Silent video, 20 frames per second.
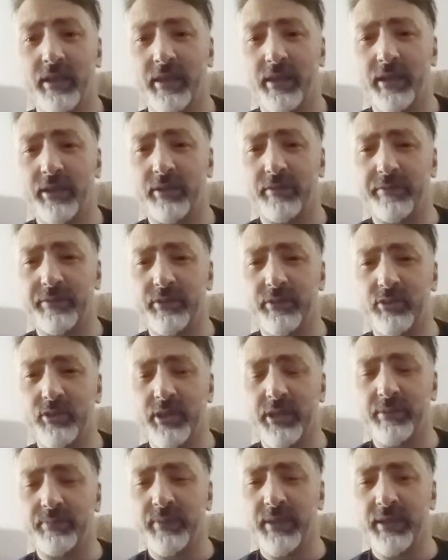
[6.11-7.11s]
Thank you for
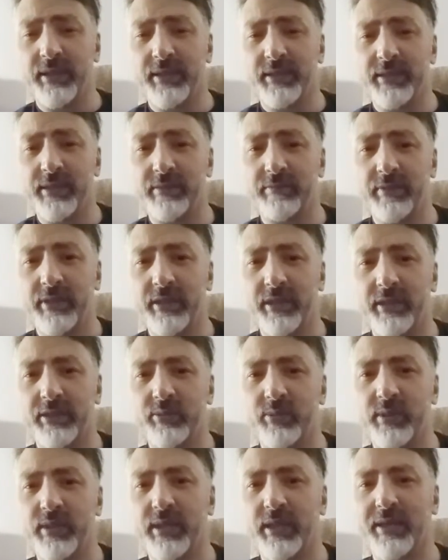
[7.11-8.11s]
joining me this evening
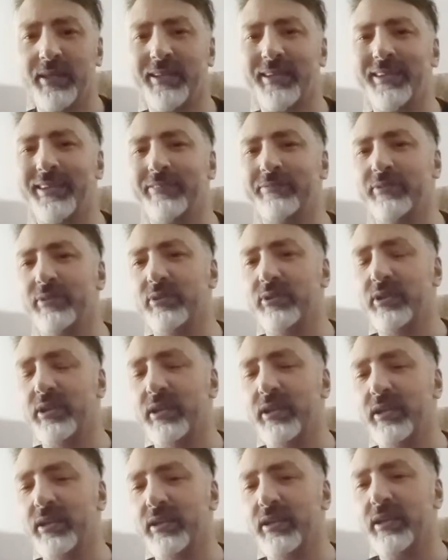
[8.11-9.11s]
as we take another
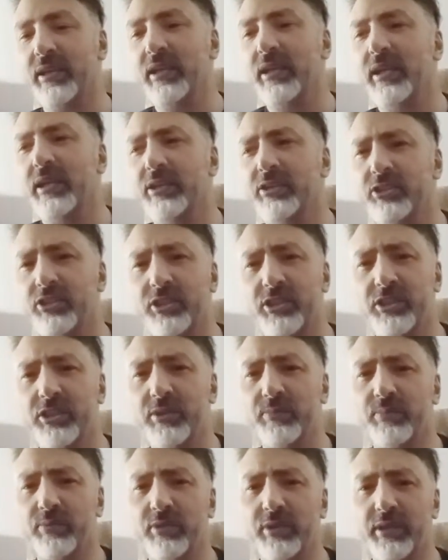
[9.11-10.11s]
look at a
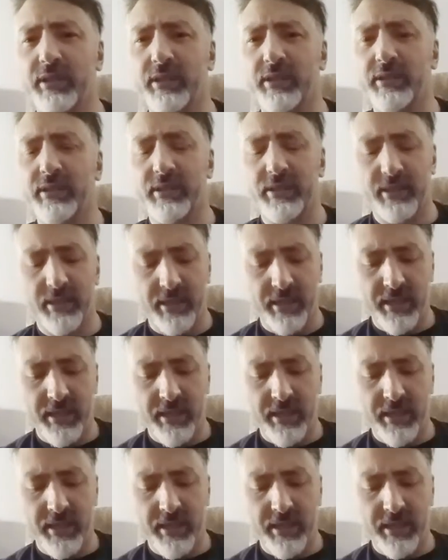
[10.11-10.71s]
shisha product.